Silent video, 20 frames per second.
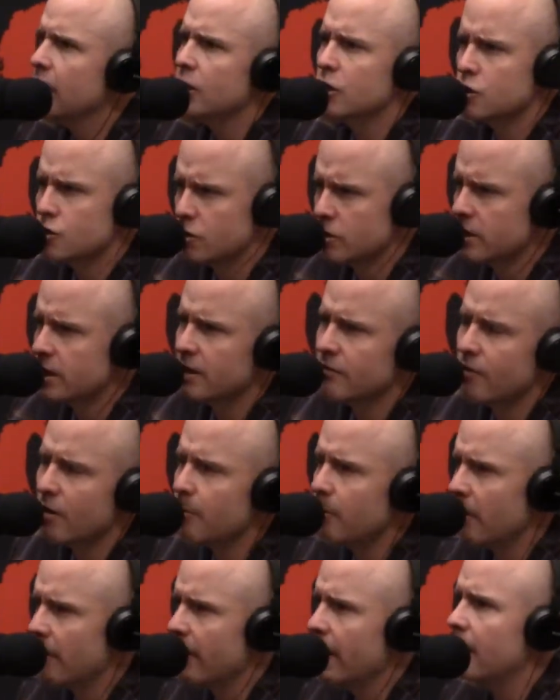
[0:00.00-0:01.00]
You shouldn't give
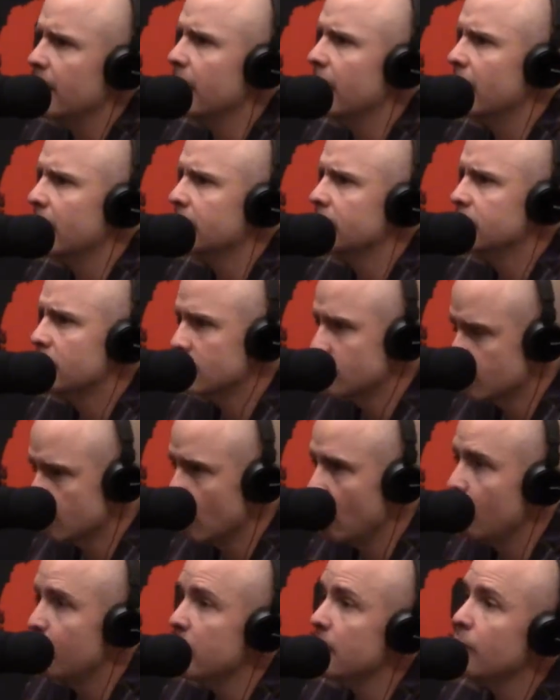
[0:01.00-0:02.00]
up on that, man.
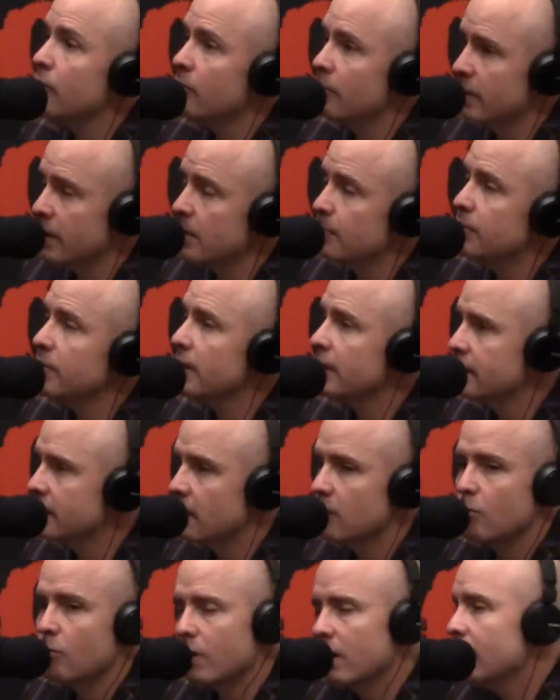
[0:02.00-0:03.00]
Control people, manipulate
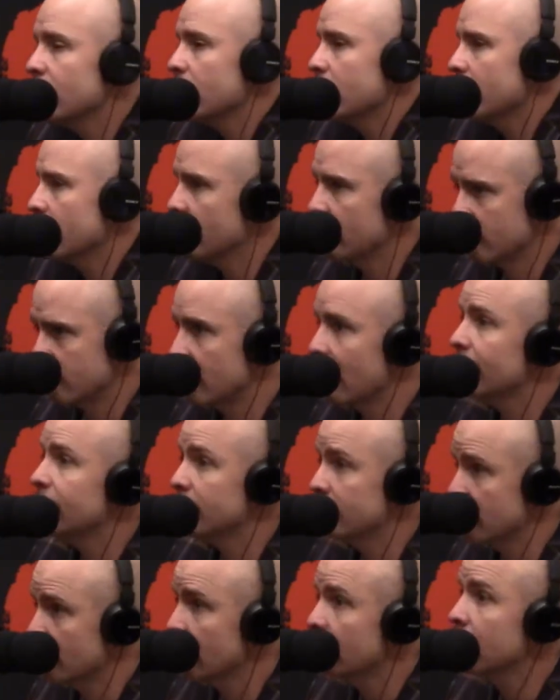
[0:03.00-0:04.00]
them, whatever it is you have
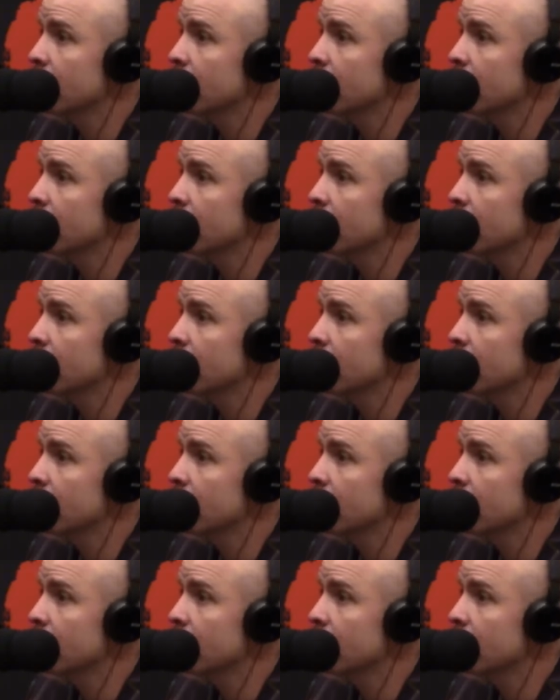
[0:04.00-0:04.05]
to do.